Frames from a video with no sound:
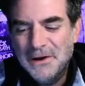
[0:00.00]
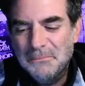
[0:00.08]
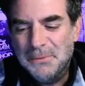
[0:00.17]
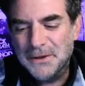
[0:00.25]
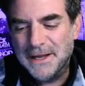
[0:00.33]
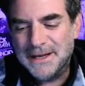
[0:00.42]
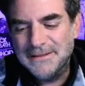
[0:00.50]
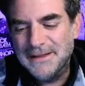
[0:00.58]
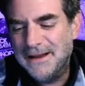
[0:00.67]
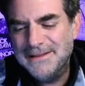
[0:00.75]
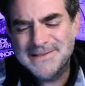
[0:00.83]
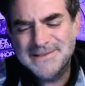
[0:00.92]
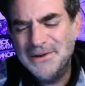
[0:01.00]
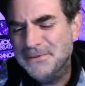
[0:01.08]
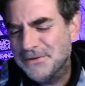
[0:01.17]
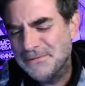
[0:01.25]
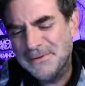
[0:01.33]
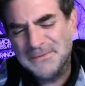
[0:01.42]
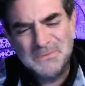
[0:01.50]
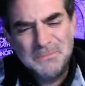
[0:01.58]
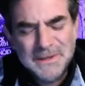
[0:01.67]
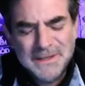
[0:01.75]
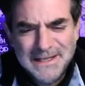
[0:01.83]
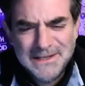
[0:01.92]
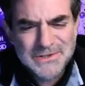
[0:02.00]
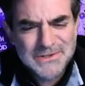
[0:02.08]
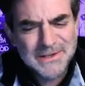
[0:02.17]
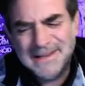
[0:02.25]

But like a lot of this, nobody remembers Bleach.